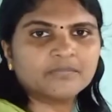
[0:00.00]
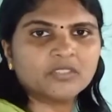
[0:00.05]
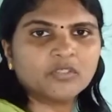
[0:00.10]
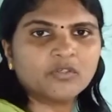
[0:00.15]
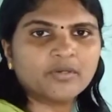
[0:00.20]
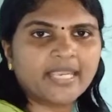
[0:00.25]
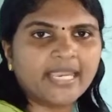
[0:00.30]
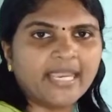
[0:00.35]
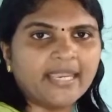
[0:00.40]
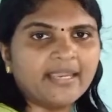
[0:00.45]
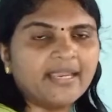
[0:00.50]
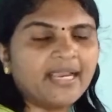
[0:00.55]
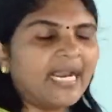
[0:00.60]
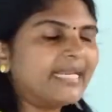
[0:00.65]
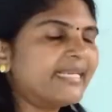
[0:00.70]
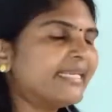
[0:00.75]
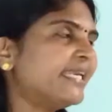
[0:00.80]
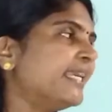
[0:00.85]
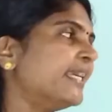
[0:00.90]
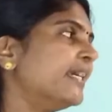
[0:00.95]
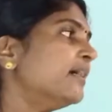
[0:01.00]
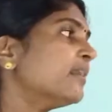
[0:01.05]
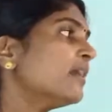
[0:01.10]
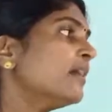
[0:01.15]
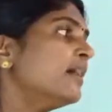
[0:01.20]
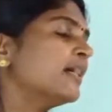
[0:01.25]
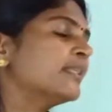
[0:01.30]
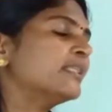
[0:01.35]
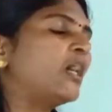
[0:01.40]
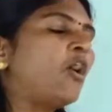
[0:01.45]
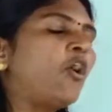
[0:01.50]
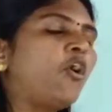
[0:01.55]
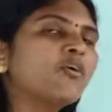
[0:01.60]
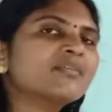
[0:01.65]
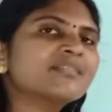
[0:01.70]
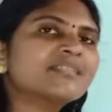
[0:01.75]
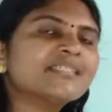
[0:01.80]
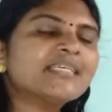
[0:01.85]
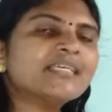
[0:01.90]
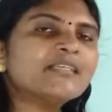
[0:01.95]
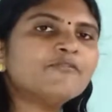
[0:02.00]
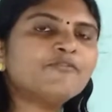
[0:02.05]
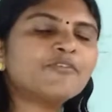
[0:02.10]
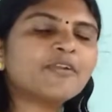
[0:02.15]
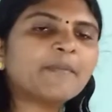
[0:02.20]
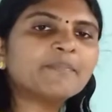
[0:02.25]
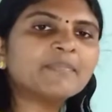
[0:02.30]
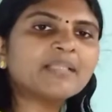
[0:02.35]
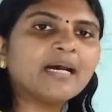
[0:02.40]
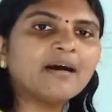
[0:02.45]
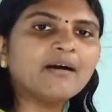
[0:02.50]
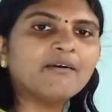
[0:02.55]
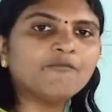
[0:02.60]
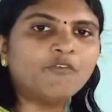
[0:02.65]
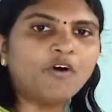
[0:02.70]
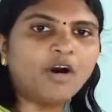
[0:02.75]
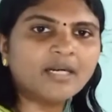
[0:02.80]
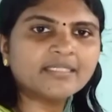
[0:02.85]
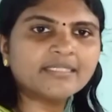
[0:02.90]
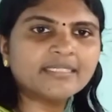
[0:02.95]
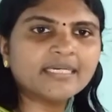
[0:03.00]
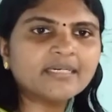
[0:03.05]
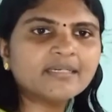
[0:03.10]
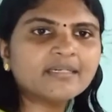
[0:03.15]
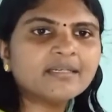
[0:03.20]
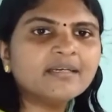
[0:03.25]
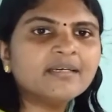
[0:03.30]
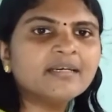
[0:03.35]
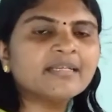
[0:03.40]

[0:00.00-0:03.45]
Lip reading: Okay, and here the oxygen from the water